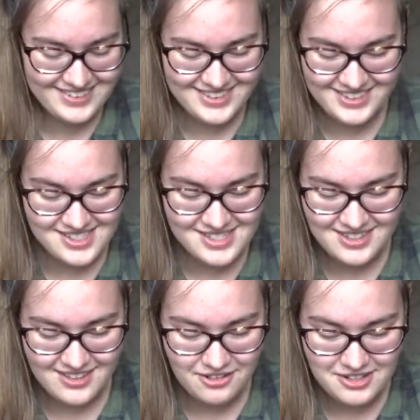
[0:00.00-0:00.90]

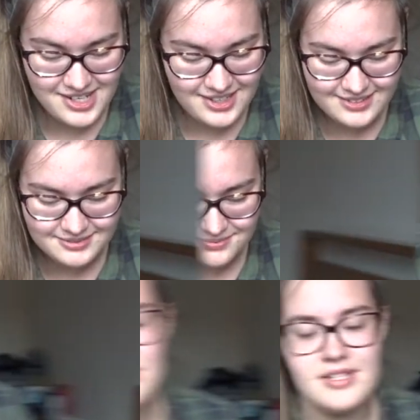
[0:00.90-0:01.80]
just great. It's
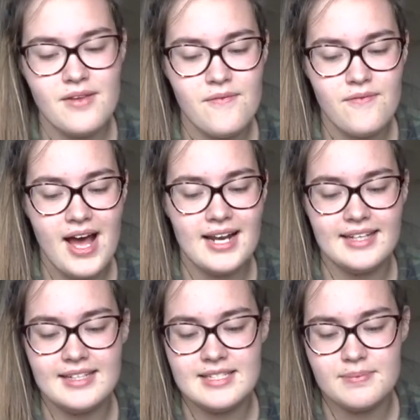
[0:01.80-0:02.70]
Hills and
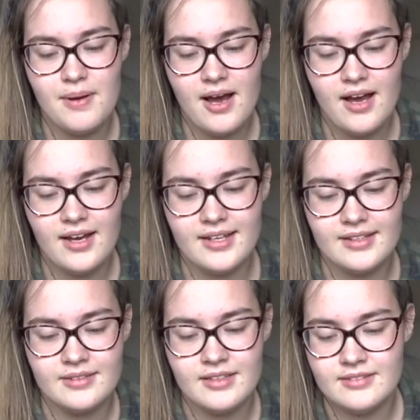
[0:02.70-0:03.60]
Valleys
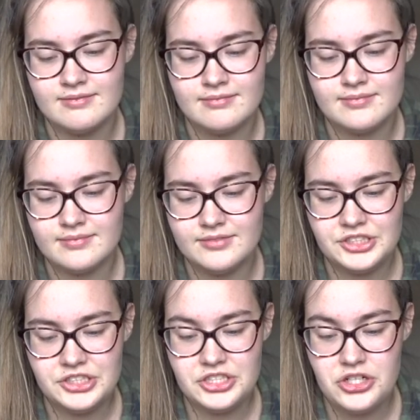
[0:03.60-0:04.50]
by
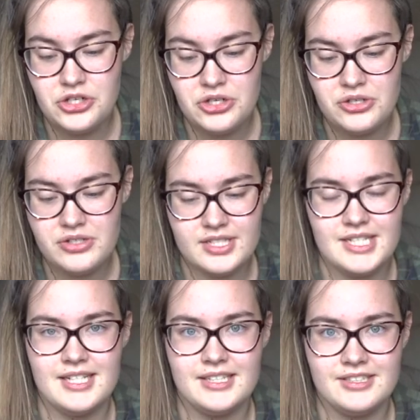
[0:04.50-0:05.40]

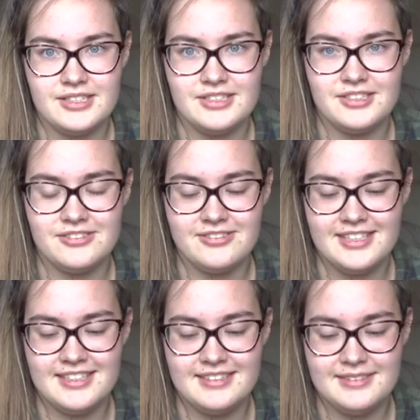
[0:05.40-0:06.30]

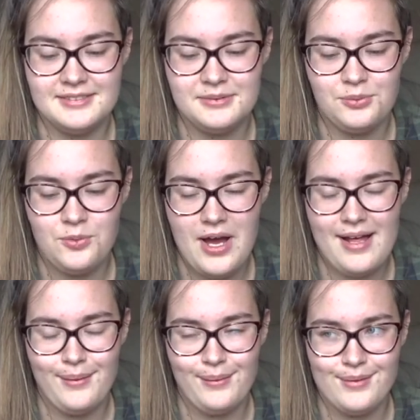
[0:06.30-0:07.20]
Torren
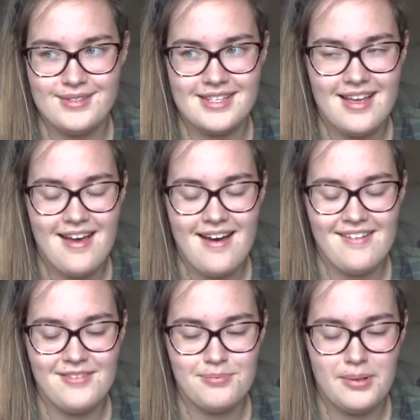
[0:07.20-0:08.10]
Wells.
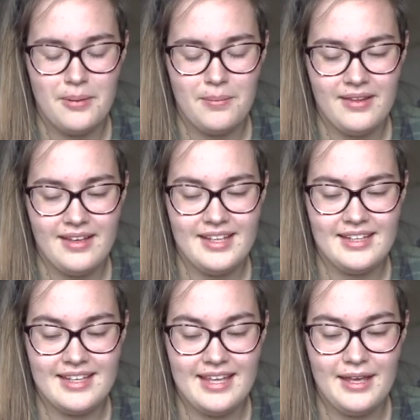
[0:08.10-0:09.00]
I've
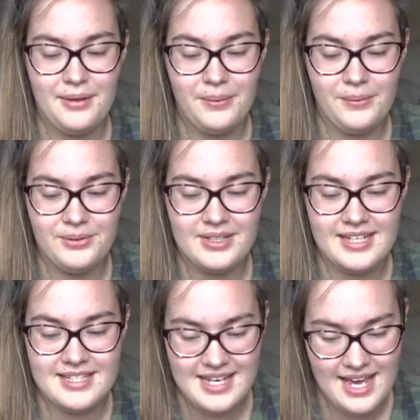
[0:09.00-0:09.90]
probably killed
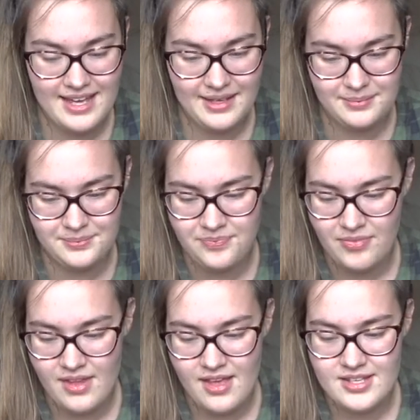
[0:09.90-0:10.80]
his name,
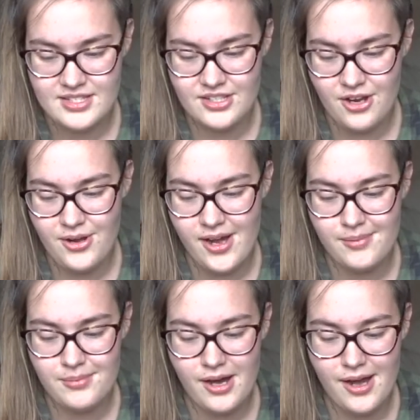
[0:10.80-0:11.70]
so
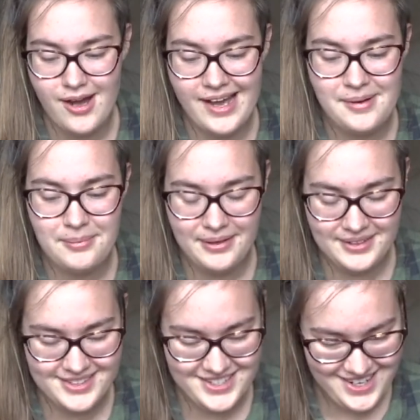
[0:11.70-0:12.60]
I
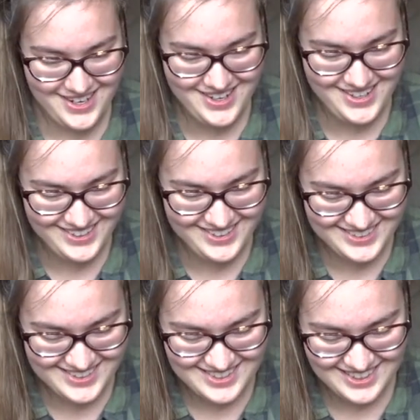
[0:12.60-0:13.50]

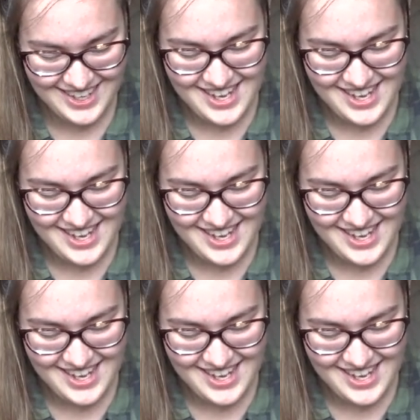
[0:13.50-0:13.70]
apologize.